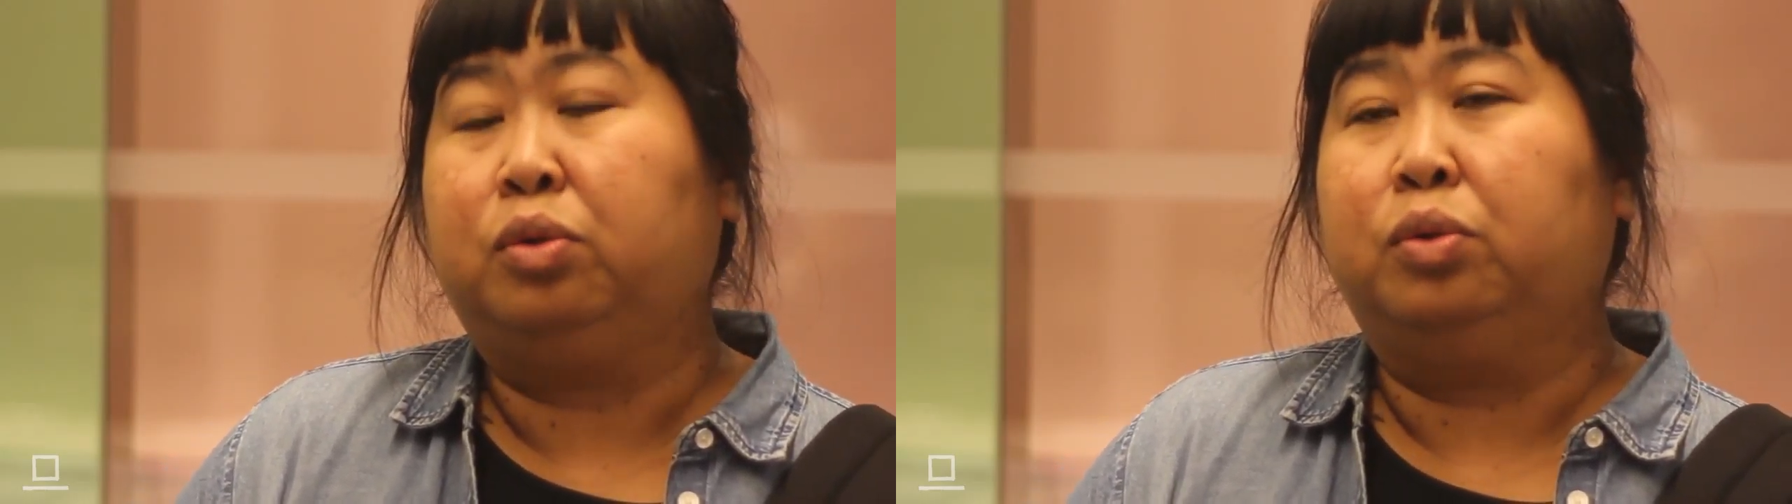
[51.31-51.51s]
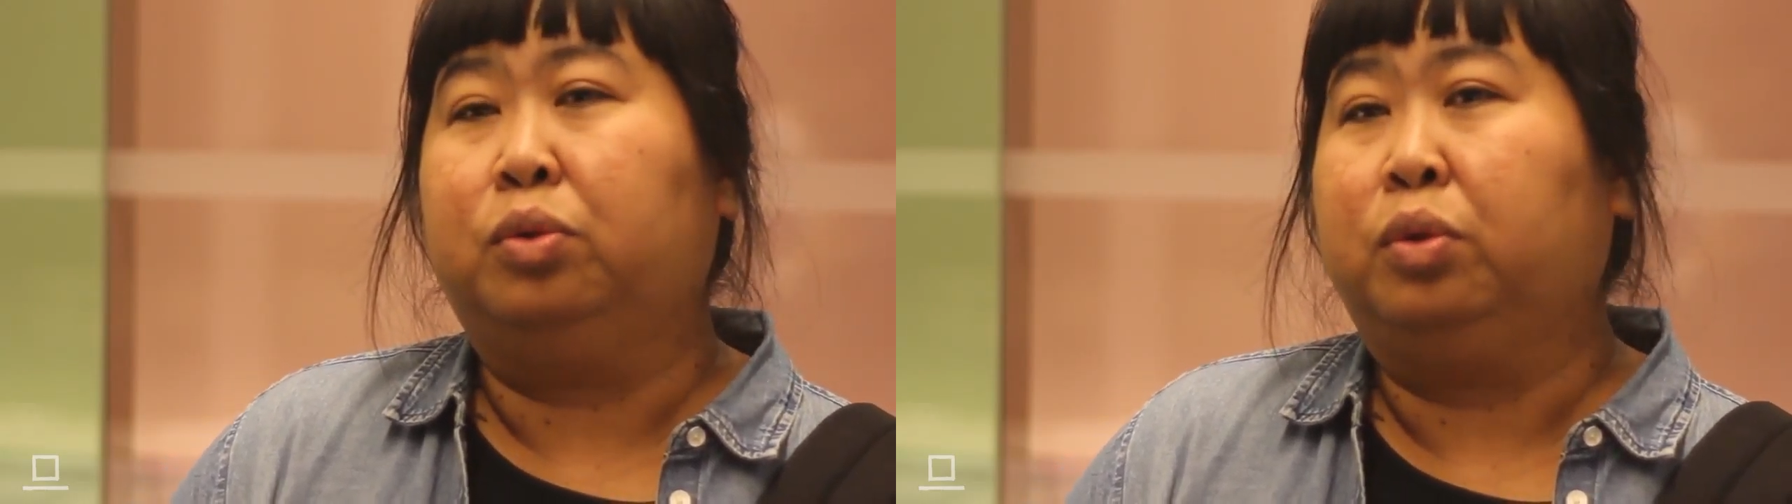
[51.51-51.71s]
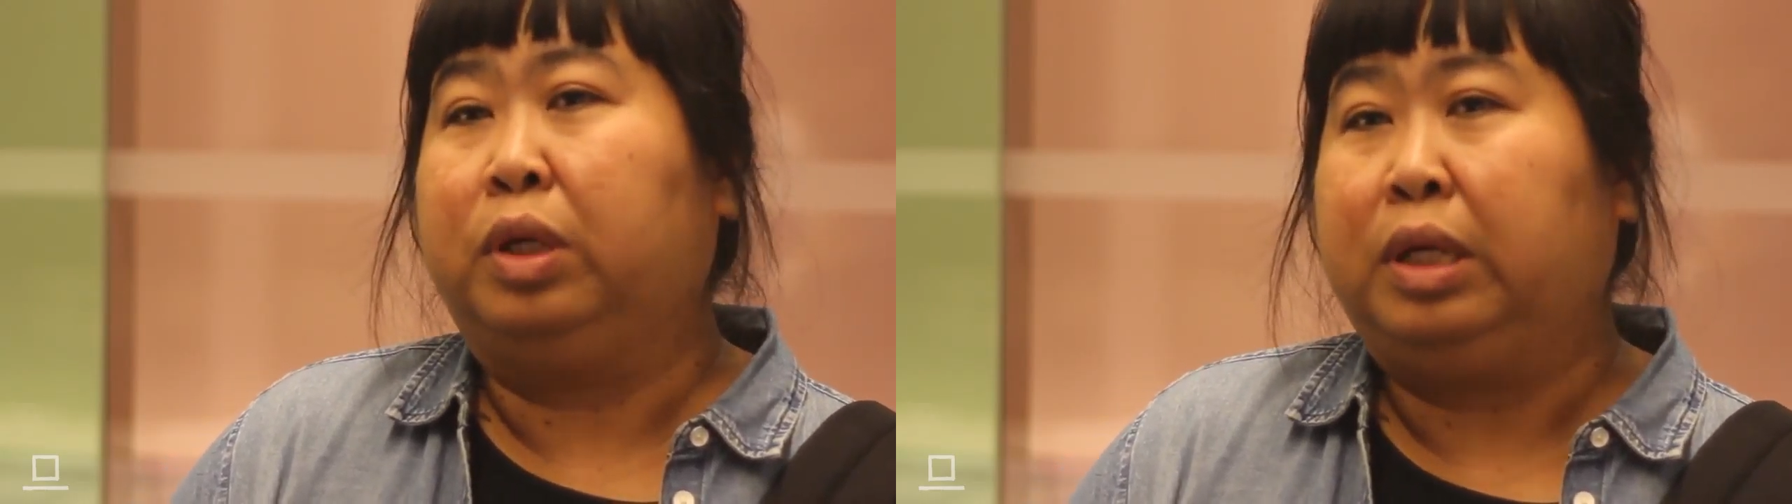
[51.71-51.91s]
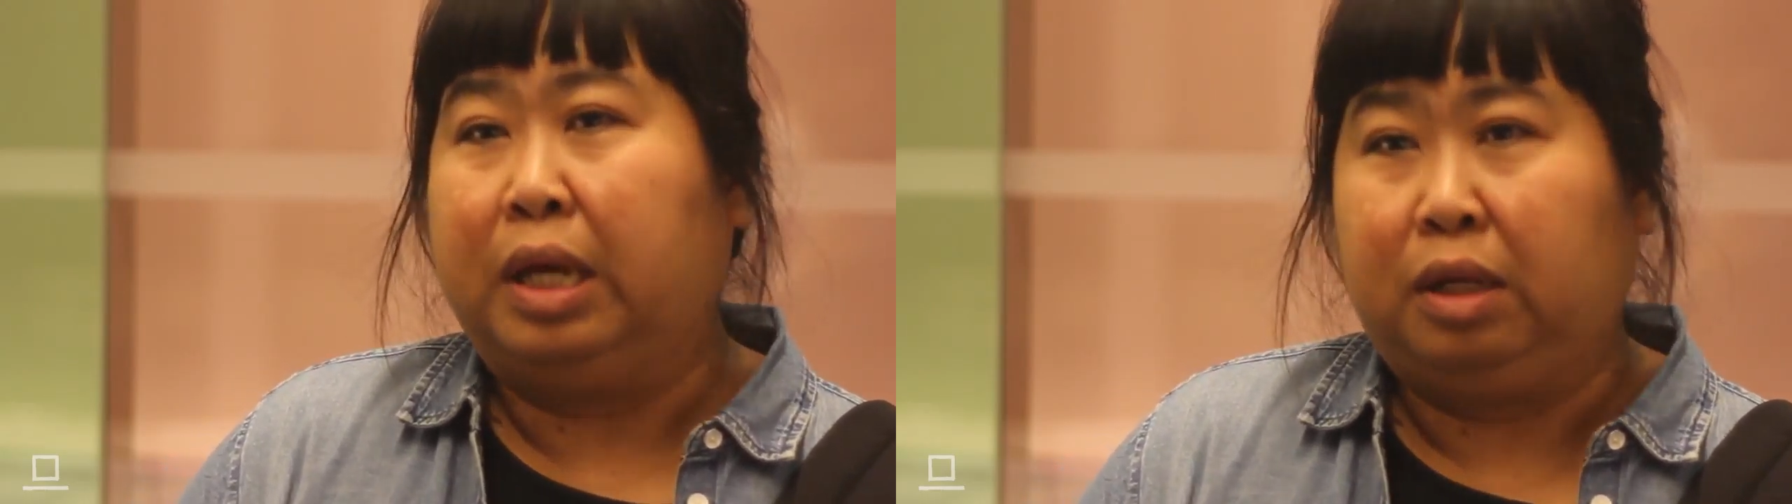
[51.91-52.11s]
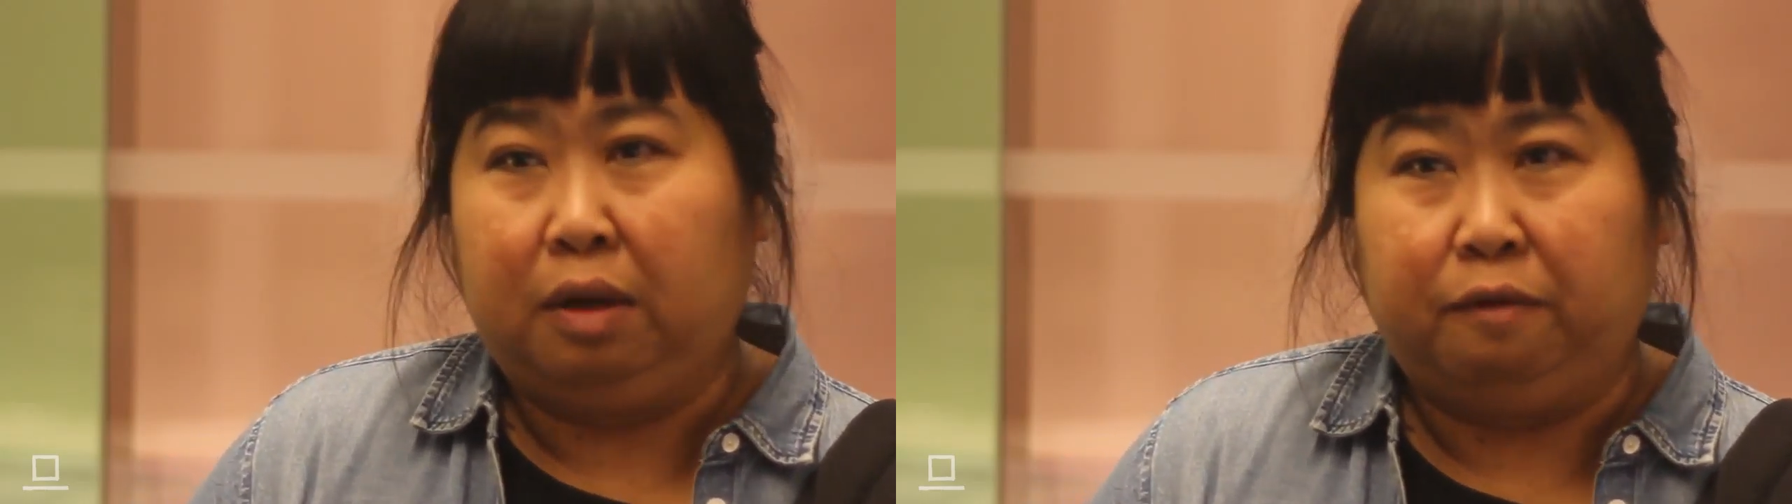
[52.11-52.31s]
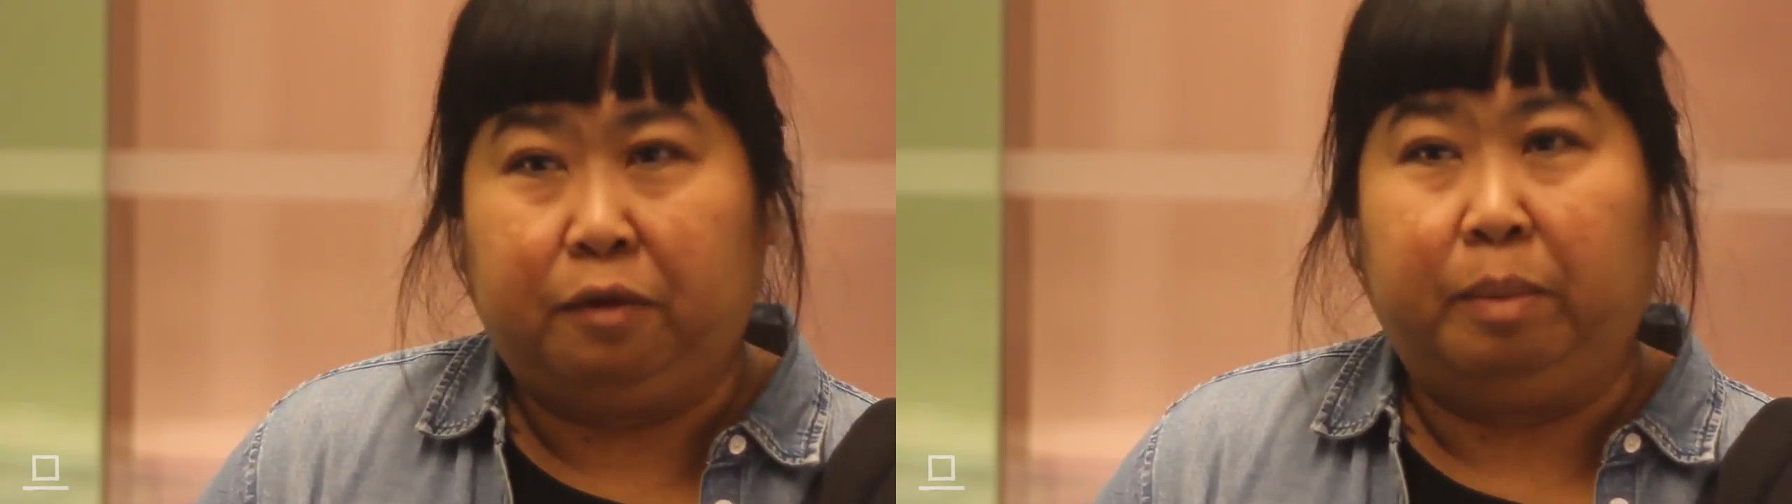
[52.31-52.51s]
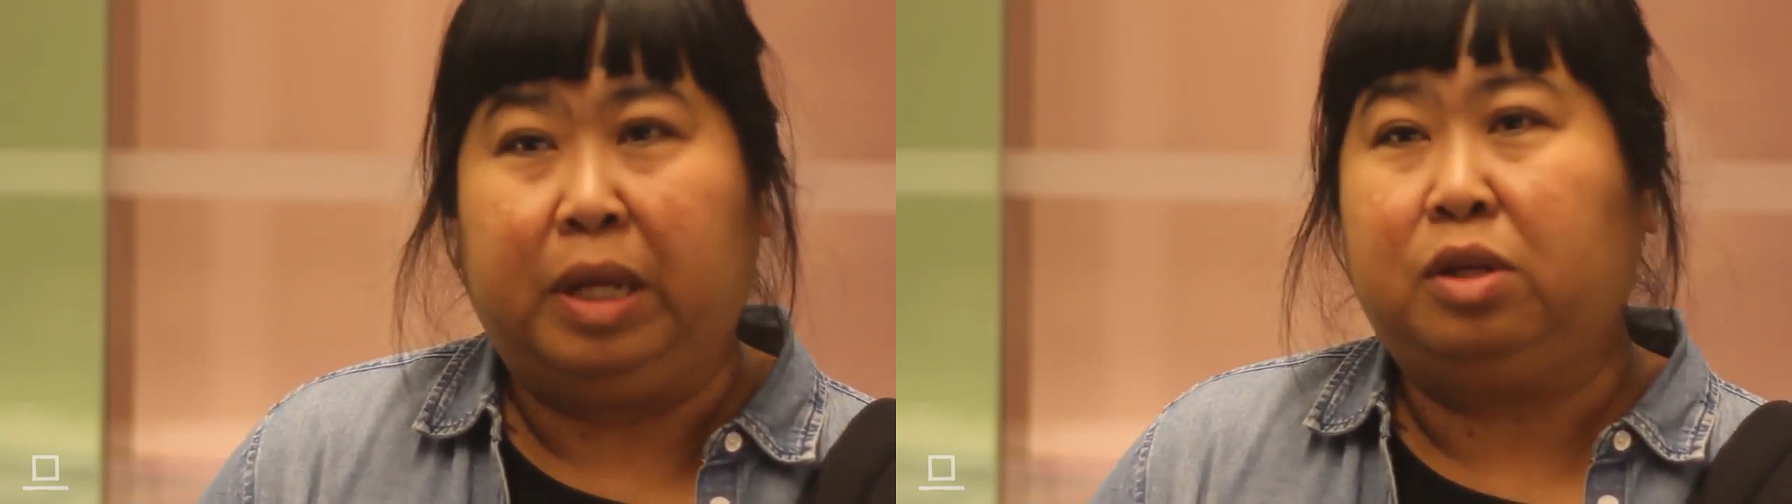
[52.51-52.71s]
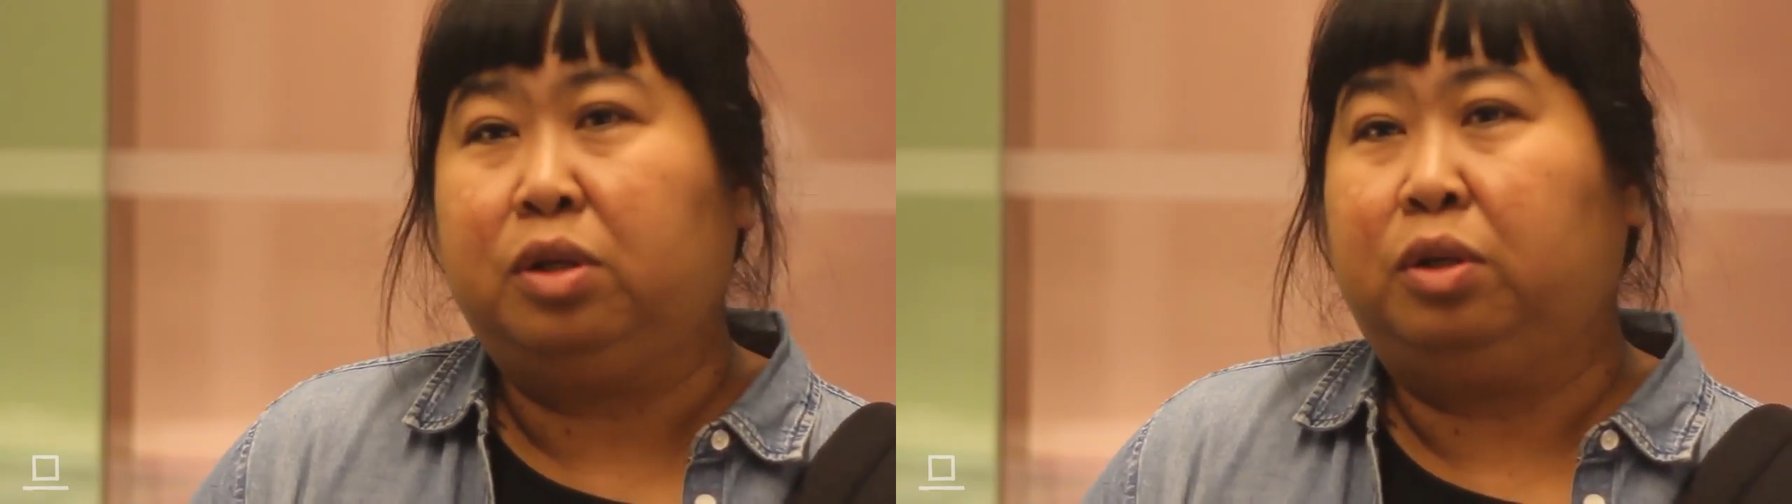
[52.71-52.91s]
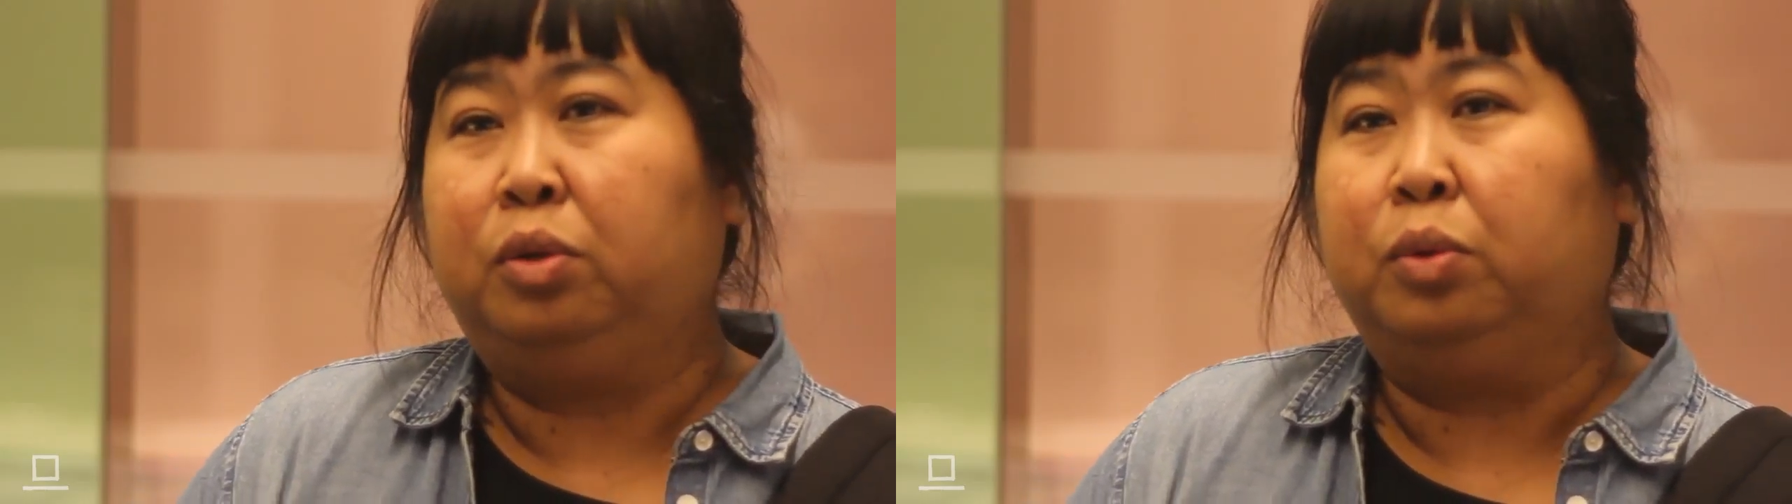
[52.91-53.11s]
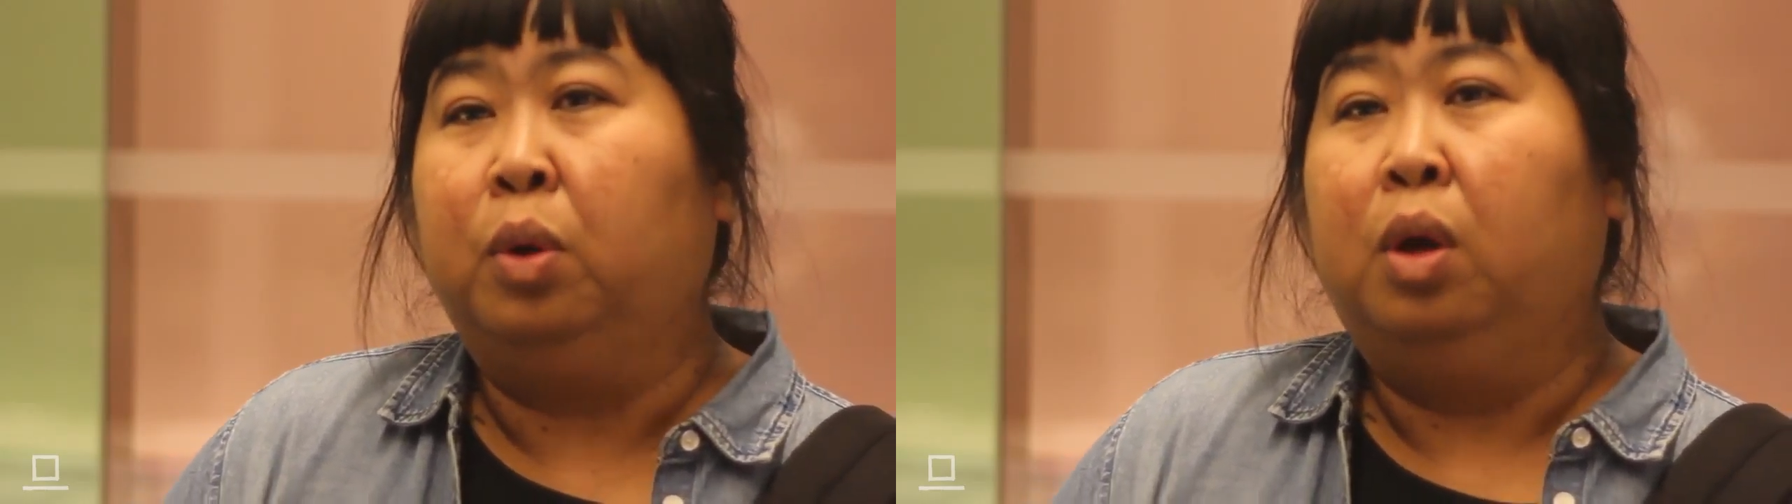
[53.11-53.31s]
to get information,
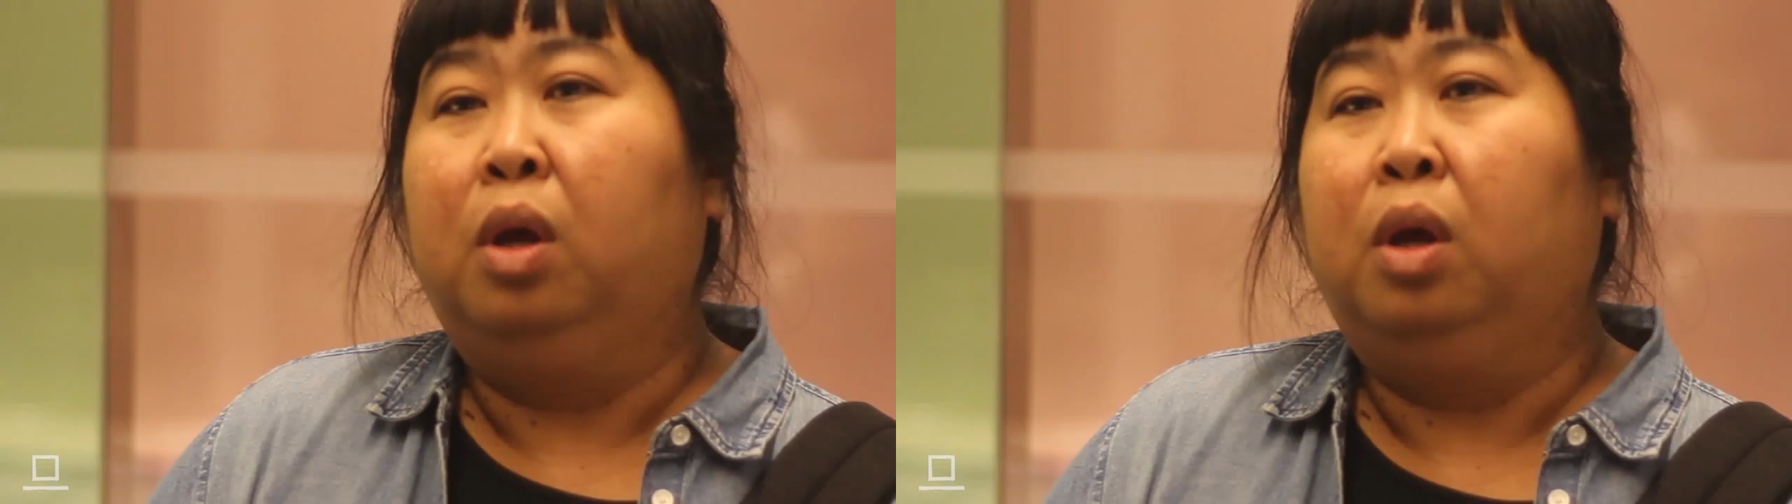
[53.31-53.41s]
to